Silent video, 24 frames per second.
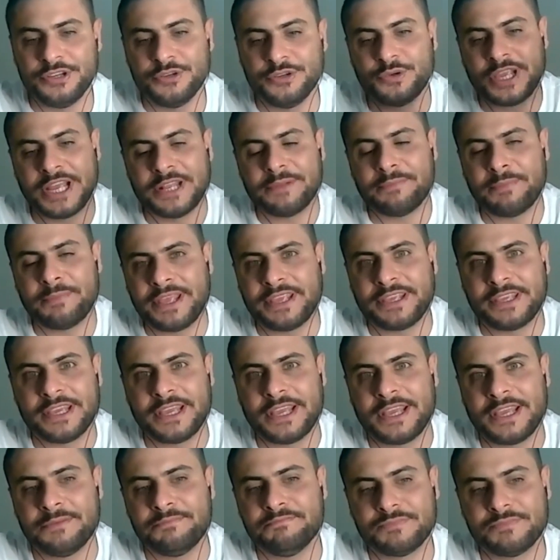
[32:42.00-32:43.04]
You can make
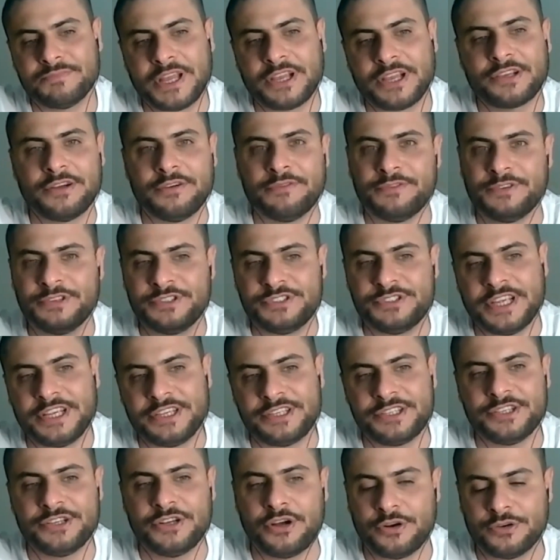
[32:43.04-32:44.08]
a
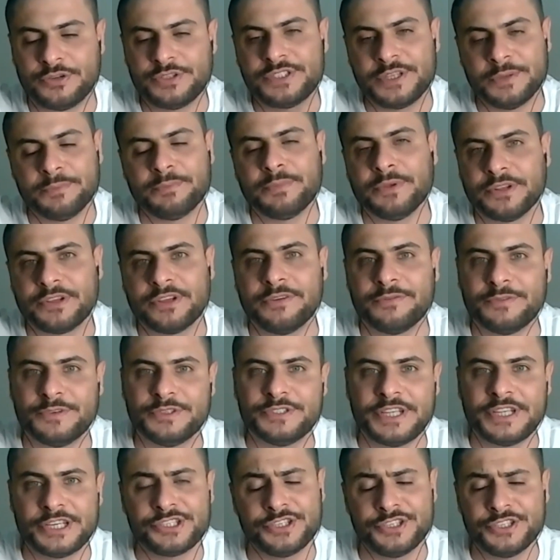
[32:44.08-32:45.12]
conversation or simple
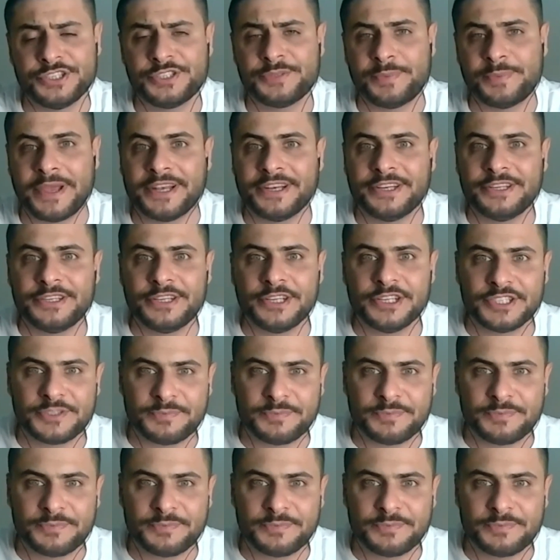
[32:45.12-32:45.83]
conversation in Spanish. In